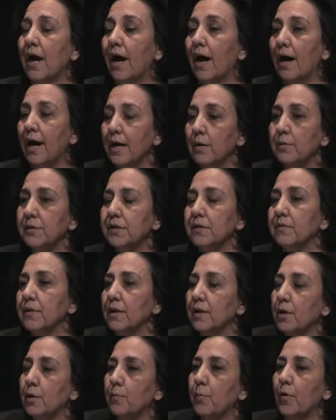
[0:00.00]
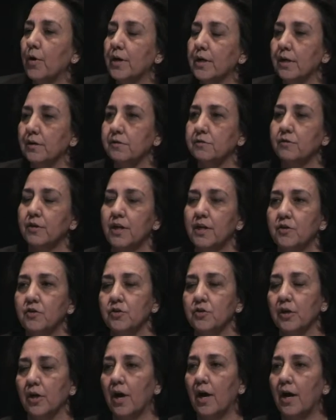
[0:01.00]
I was in the airport yesterday in
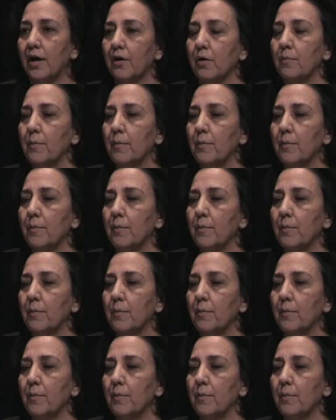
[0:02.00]
Chicago.